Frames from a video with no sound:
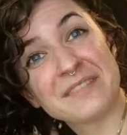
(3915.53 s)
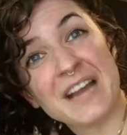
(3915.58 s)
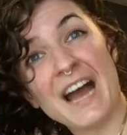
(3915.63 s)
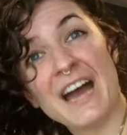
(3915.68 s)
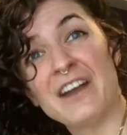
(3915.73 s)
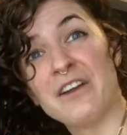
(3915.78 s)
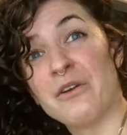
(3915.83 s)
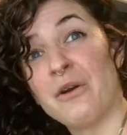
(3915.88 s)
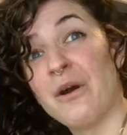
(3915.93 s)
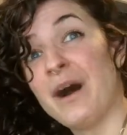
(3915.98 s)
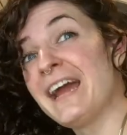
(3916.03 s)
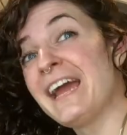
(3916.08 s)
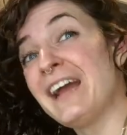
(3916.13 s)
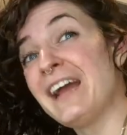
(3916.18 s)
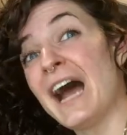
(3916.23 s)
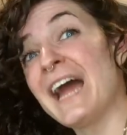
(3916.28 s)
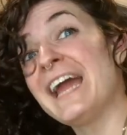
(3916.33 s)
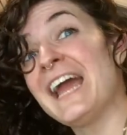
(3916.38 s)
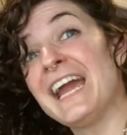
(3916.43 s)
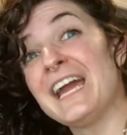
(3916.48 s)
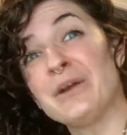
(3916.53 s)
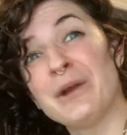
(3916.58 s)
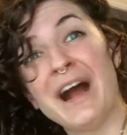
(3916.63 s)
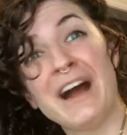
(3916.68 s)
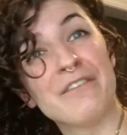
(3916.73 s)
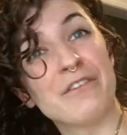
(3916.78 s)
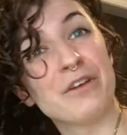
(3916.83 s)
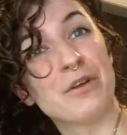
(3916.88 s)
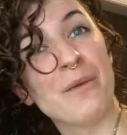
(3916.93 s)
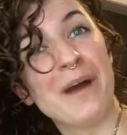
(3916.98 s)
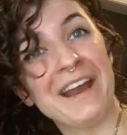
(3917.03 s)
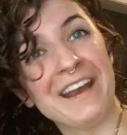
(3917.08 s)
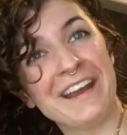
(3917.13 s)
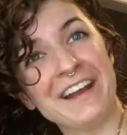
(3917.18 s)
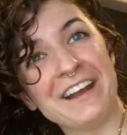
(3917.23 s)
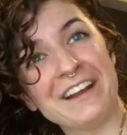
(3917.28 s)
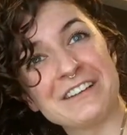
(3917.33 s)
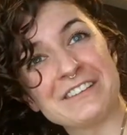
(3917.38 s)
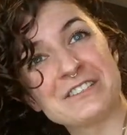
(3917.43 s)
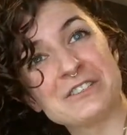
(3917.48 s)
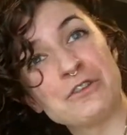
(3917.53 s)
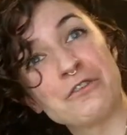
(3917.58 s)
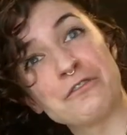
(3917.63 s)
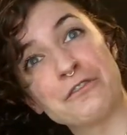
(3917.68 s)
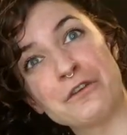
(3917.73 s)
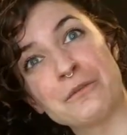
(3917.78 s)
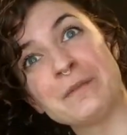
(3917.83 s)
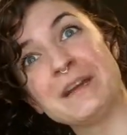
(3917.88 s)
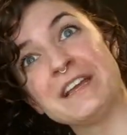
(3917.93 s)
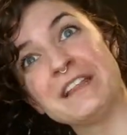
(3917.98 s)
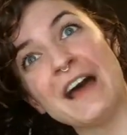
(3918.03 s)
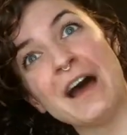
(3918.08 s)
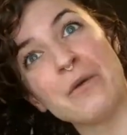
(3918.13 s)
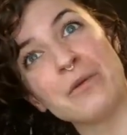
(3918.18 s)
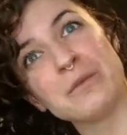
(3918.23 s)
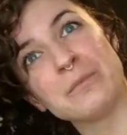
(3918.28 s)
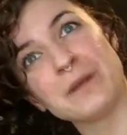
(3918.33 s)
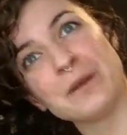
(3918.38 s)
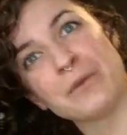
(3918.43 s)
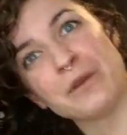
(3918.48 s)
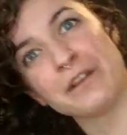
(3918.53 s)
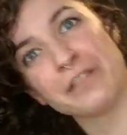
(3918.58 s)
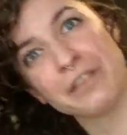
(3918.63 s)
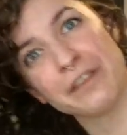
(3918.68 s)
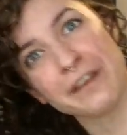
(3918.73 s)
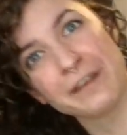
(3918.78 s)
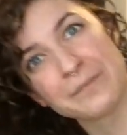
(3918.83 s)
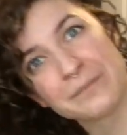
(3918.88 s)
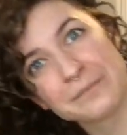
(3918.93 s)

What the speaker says: I don't know, I hate having wet hair, so for me that would be worth it.